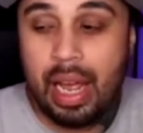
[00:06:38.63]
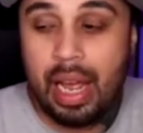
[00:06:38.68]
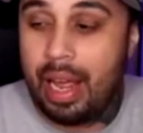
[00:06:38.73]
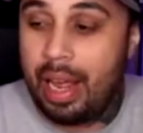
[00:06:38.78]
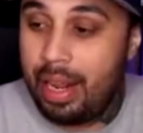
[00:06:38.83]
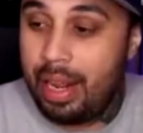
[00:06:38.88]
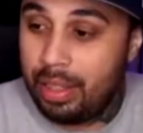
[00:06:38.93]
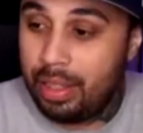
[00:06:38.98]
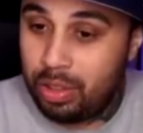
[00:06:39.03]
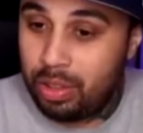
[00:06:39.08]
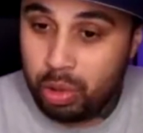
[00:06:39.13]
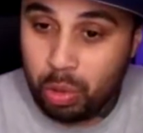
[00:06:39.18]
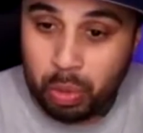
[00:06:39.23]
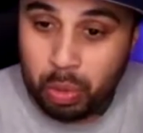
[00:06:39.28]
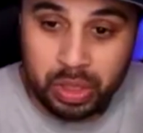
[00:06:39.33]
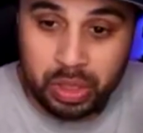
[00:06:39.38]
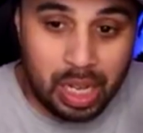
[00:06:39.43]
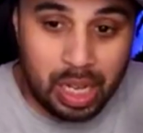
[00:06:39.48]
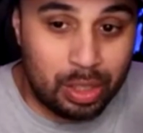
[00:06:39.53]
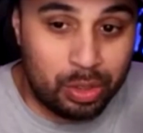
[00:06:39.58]
And
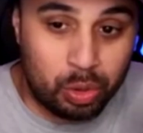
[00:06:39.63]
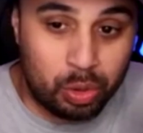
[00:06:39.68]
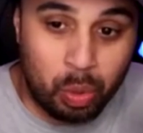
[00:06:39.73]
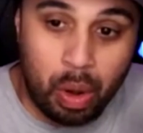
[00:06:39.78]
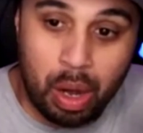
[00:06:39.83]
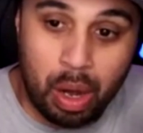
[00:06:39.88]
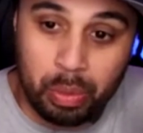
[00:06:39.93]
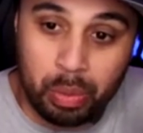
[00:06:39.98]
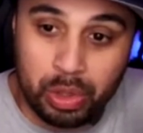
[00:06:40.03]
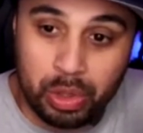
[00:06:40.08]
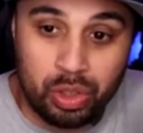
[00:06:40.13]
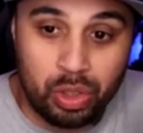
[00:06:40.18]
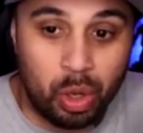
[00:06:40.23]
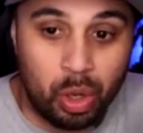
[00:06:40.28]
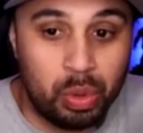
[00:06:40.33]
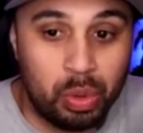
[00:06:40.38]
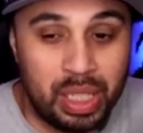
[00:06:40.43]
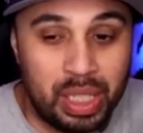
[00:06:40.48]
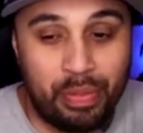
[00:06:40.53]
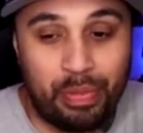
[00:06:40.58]
Suicide Squad was
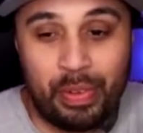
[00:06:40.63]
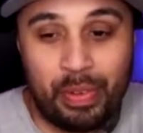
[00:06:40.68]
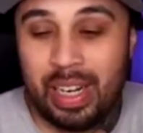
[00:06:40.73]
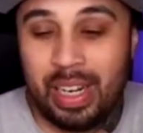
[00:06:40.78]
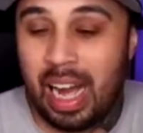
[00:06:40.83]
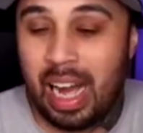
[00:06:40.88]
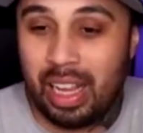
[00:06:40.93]
no different.